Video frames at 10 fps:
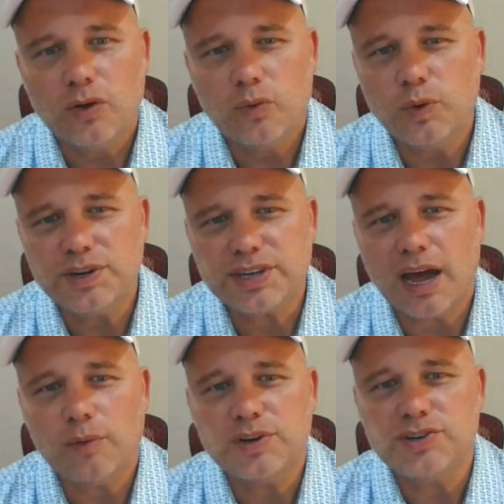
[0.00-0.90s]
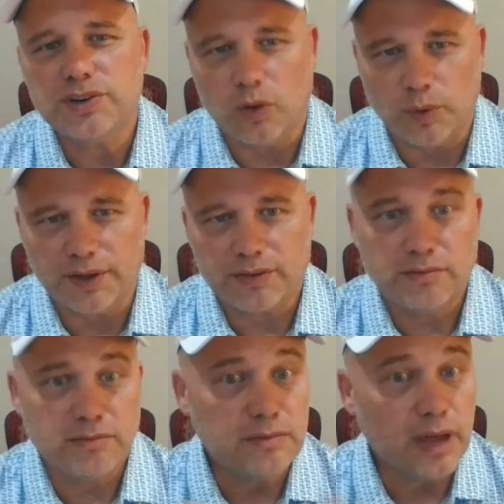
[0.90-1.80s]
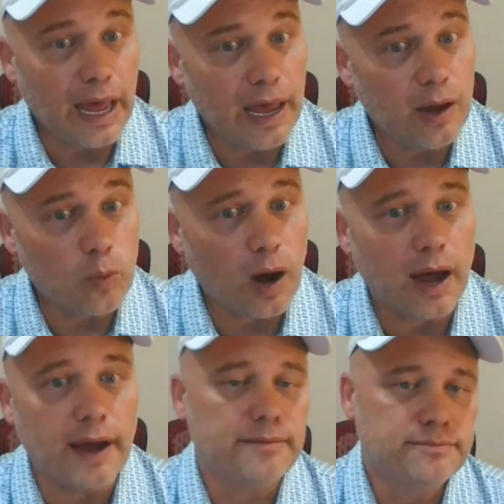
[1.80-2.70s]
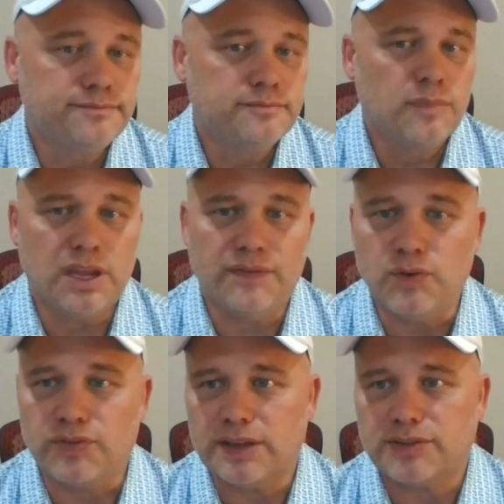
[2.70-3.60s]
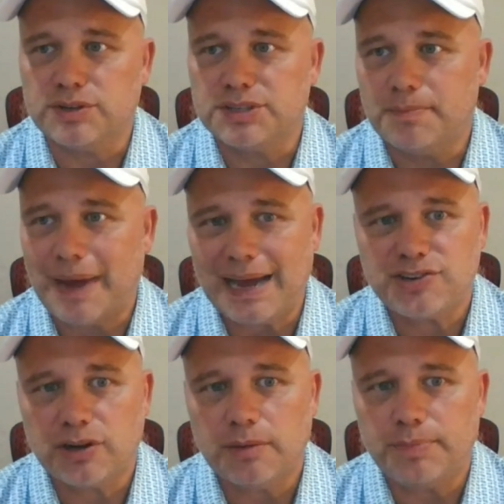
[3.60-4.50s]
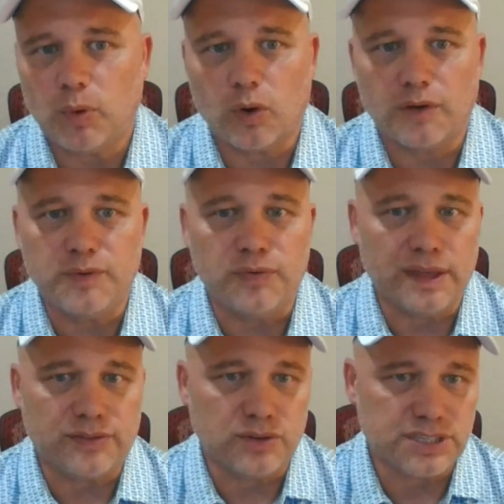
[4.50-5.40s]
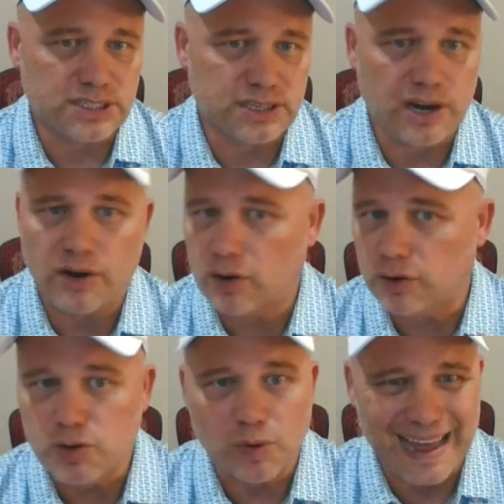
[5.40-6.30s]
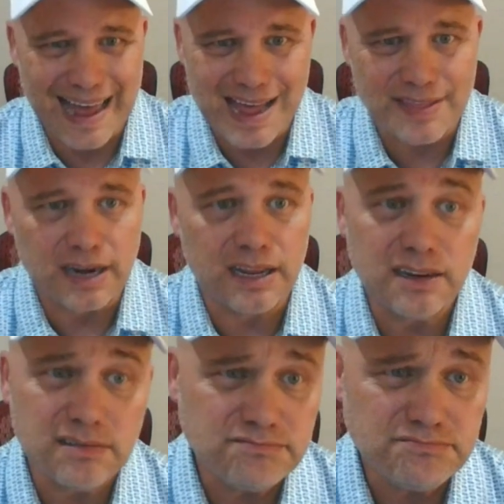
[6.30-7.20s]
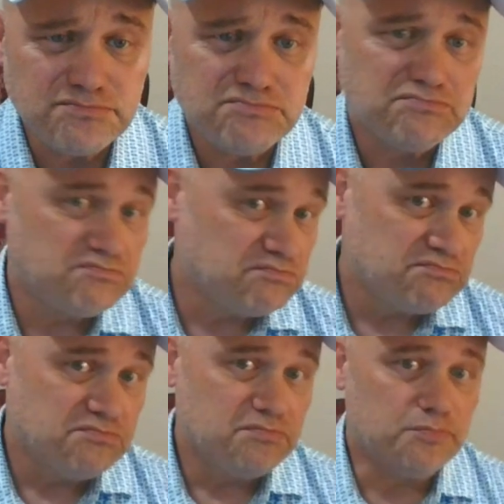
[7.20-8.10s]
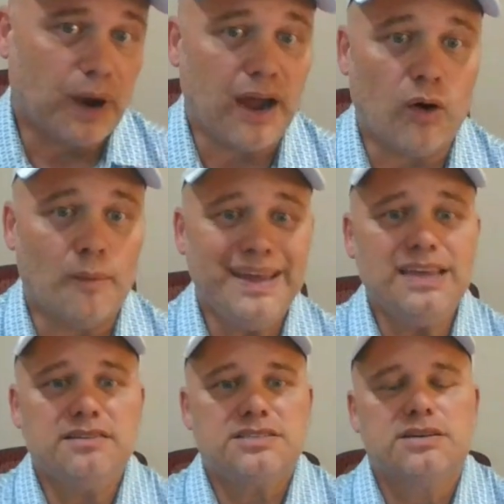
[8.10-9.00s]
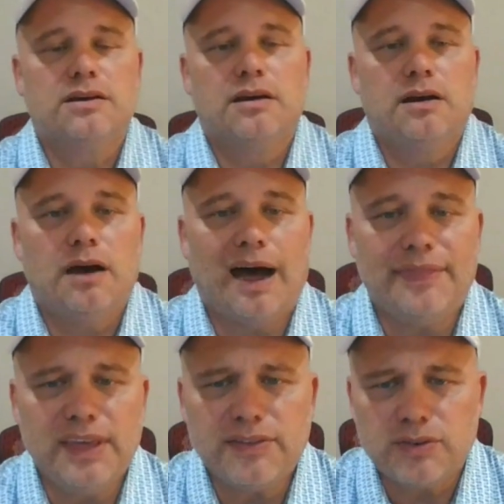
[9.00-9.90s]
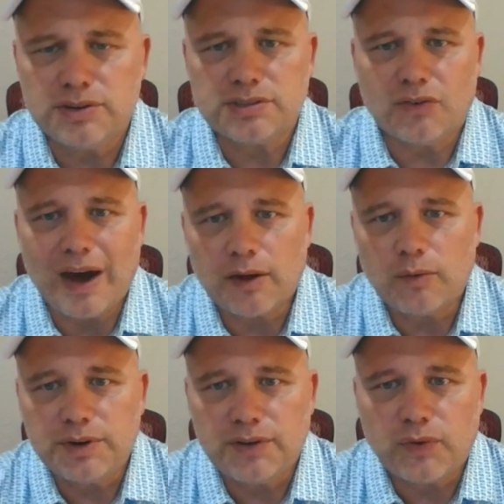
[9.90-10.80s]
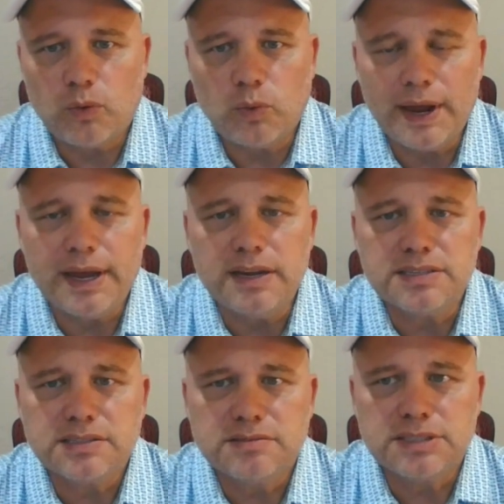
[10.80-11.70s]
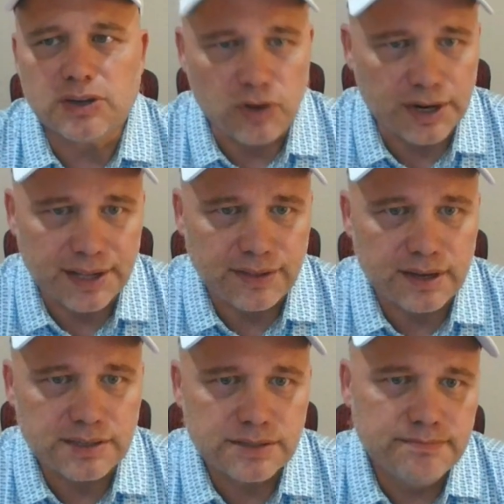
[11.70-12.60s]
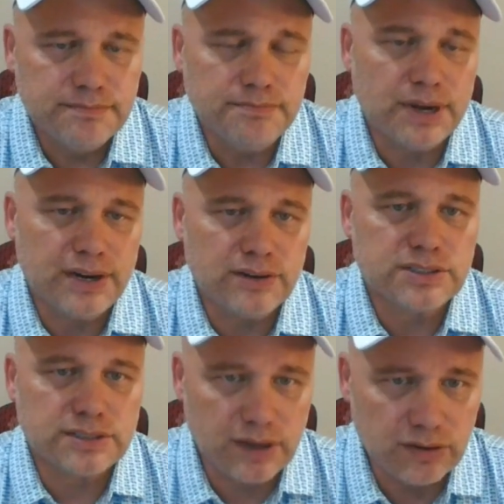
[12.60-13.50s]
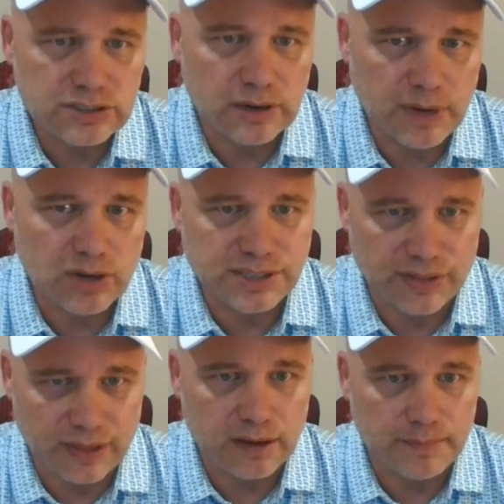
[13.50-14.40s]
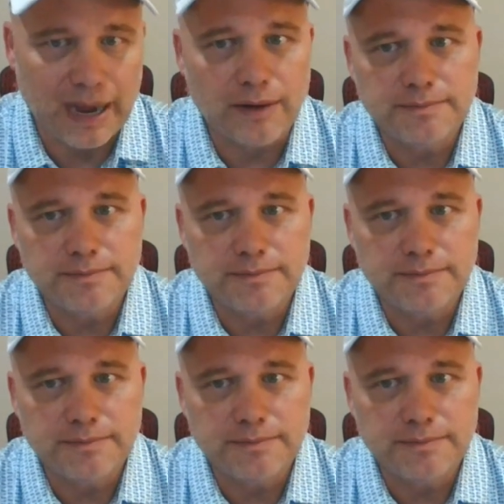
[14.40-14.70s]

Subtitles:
Which guy would you go with? And why? If you think there's a matchup or if you think there's a scenario you want to add that in, by all means. I think there's a lot of different ways to look at this. But here's something else to think about.